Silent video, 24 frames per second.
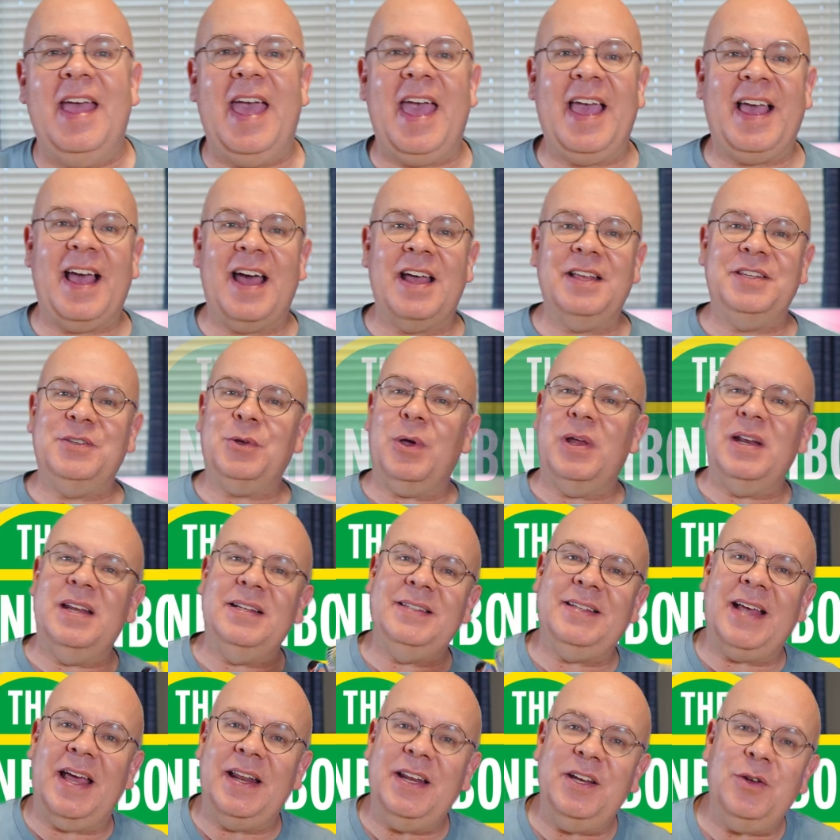Hey guys, so I
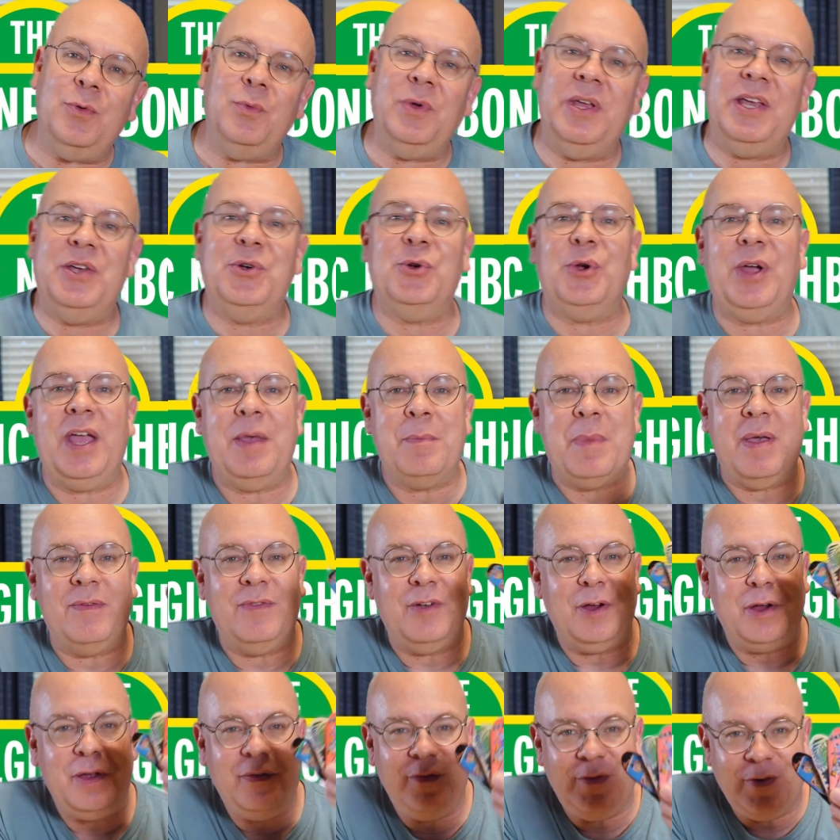decided to recreate my
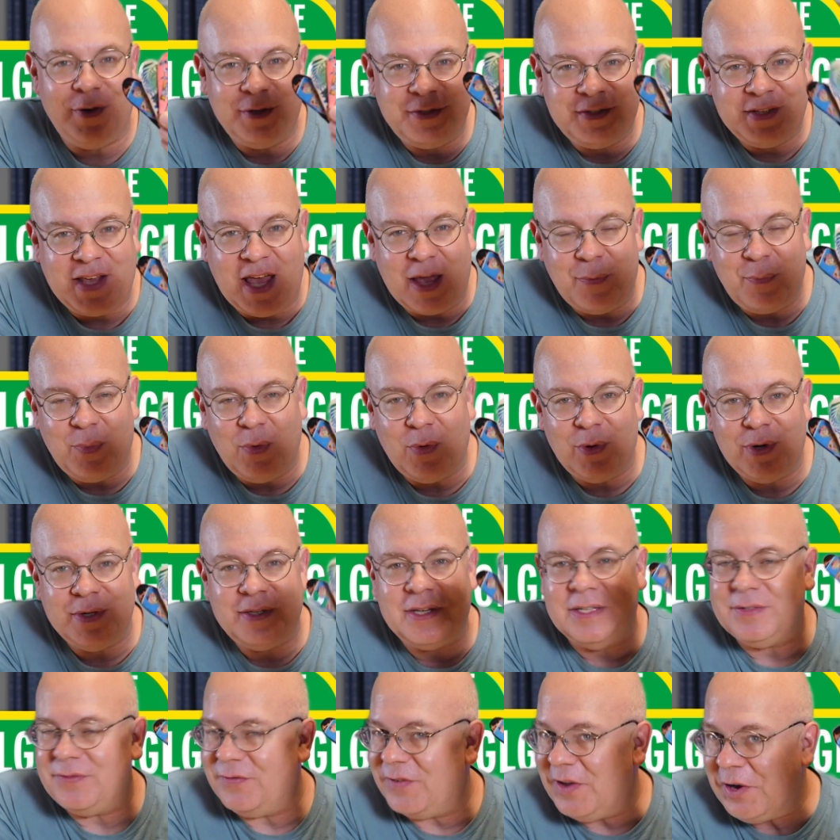very first skateboards
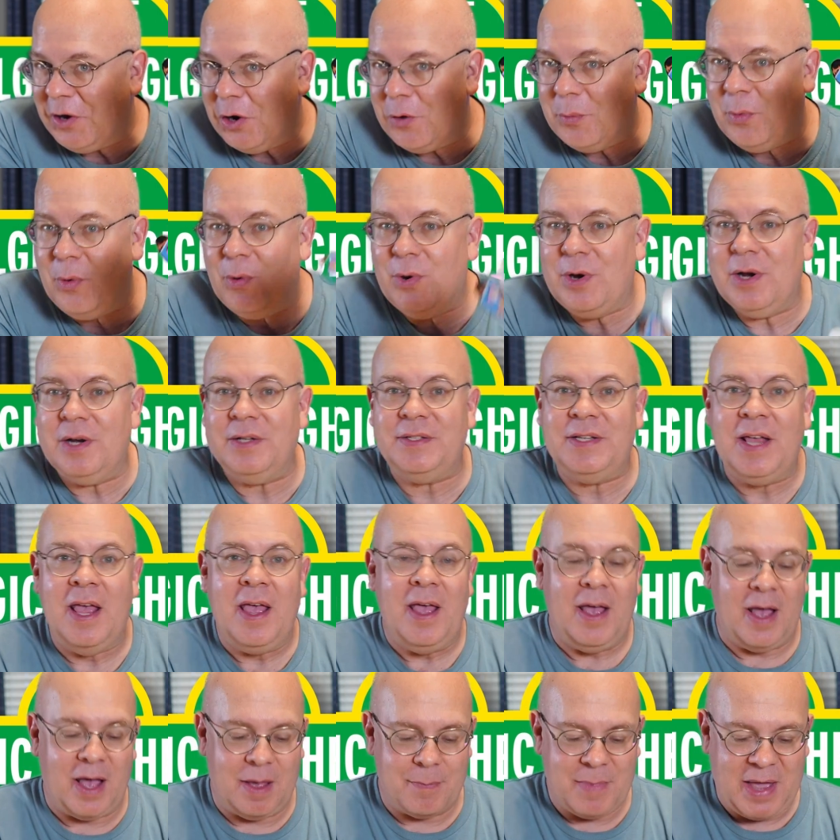as fingerboards,
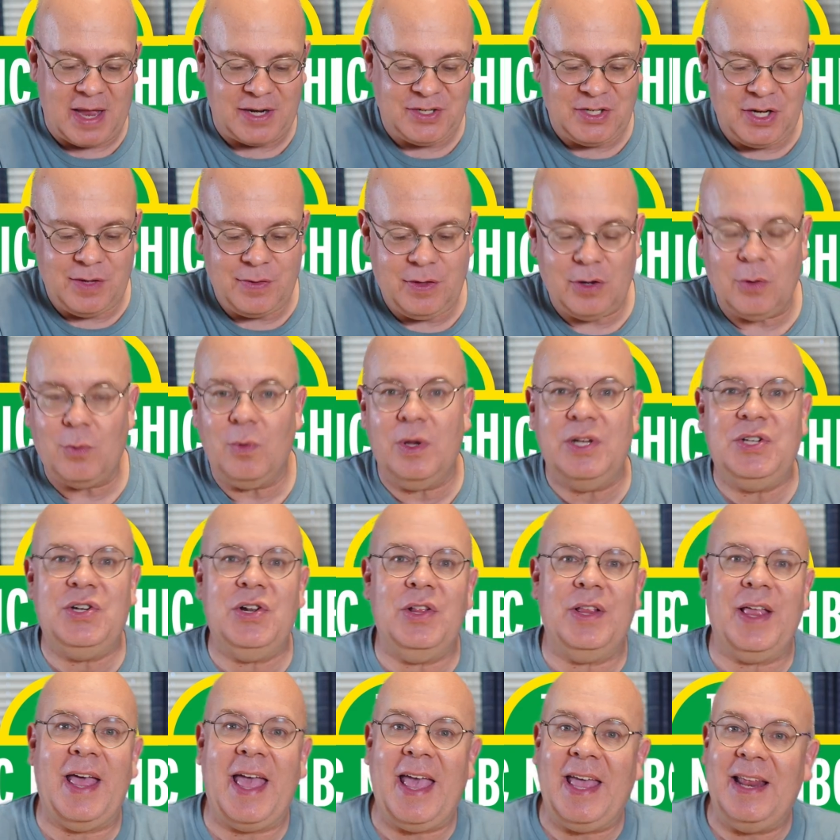matching the
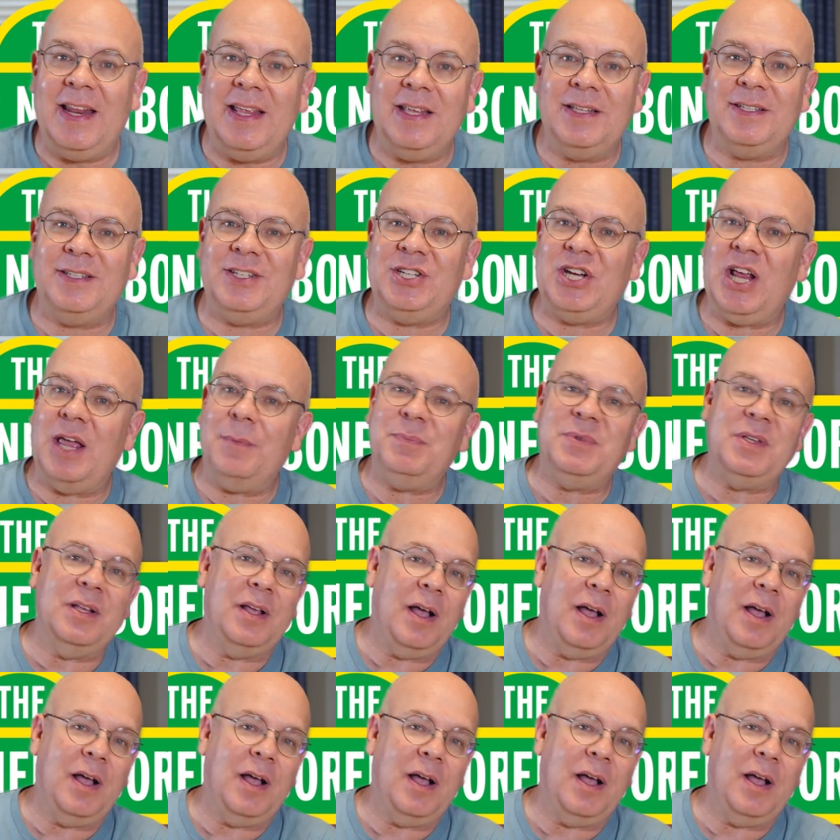original 80s shapes and